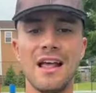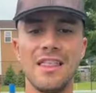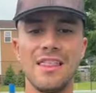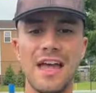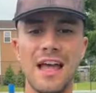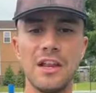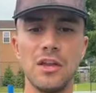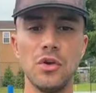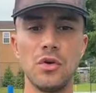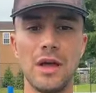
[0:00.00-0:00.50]

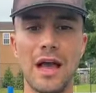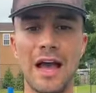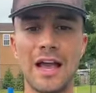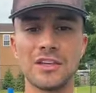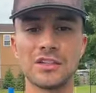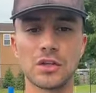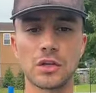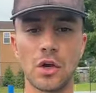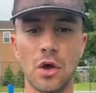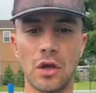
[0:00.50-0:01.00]
then you
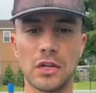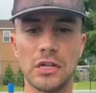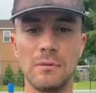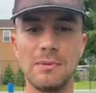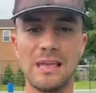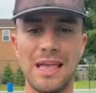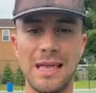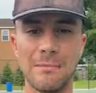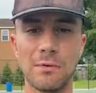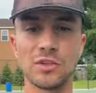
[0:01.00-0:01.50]
guys are going
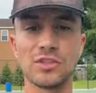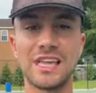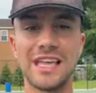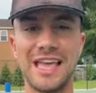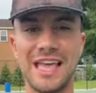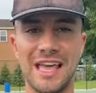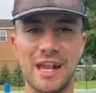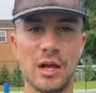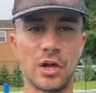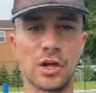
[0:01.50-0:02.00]
to be able to
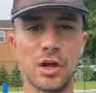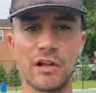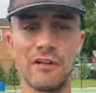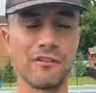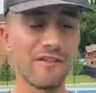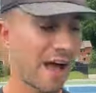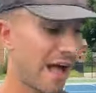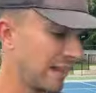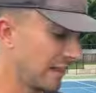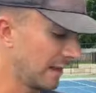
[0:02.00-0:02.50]
hit a good